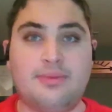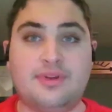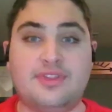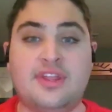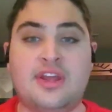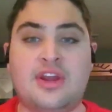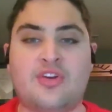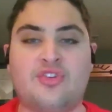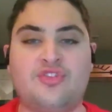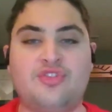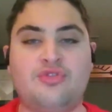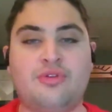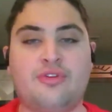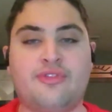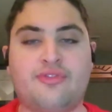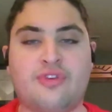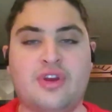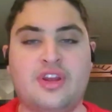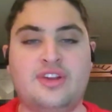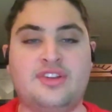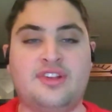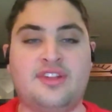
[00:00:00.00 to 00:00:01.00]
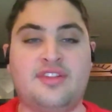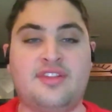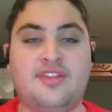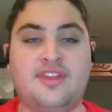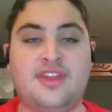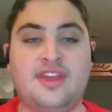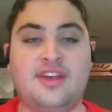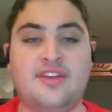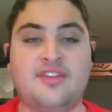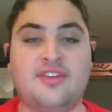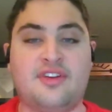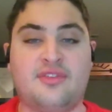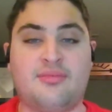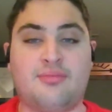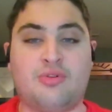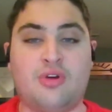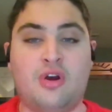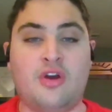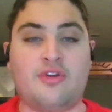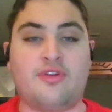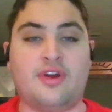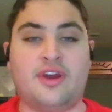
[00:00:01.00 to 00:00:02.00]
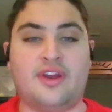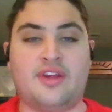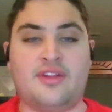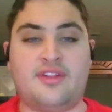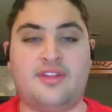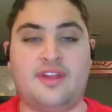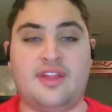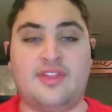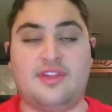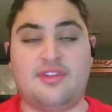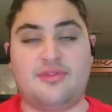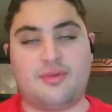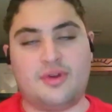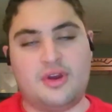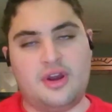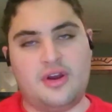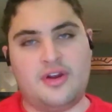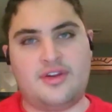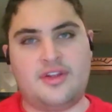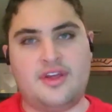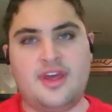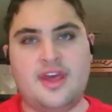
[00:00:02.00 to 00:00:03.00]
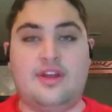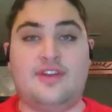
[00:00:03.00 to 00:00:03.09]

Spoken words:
but they are too afraid to seek such progress in this regard.